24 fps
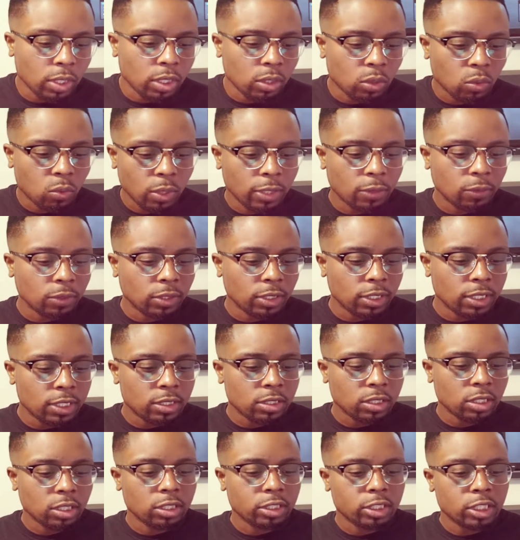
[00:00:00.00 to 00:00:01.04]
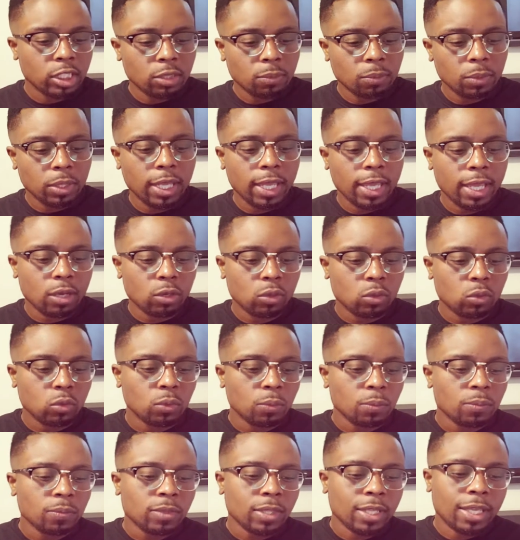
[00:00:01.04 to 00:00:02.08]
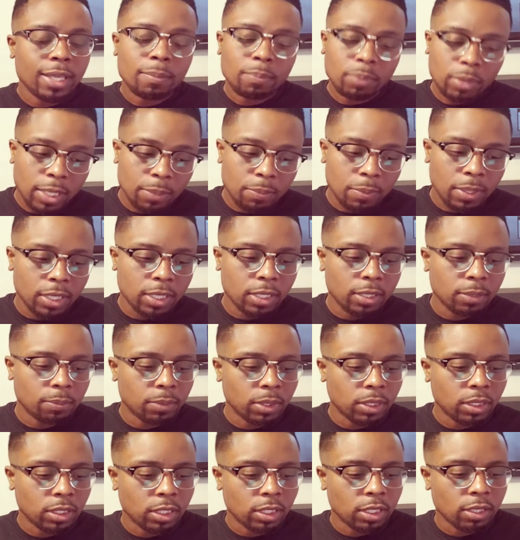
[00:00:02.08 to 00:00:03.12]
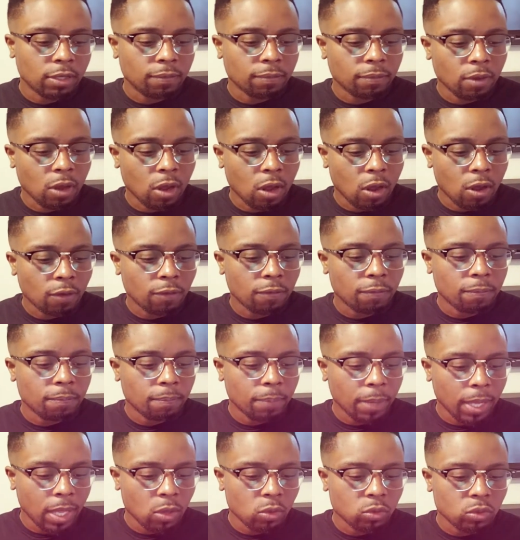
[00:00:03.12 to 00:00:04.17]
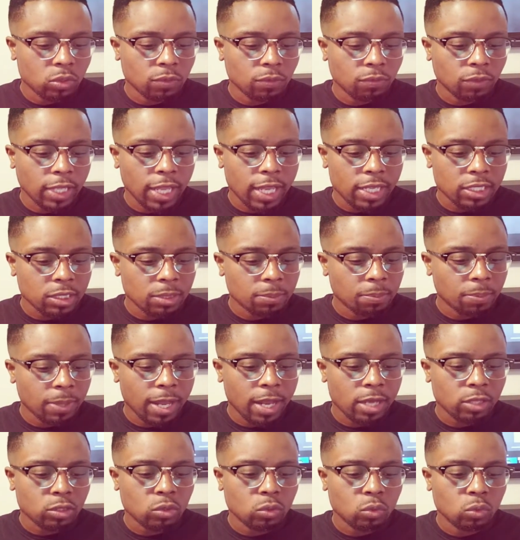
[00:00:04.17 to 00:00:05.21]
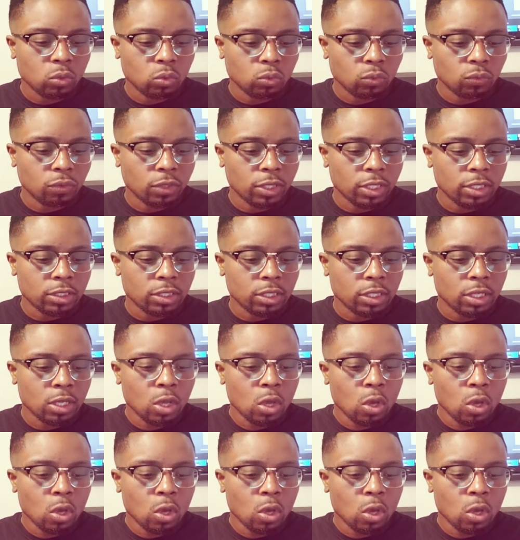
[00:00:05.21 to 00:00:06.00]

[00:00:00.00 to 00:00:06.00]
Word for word: and quick release, legitimate handle, and playmaking ability of off bounce. Flashy passer whose vision,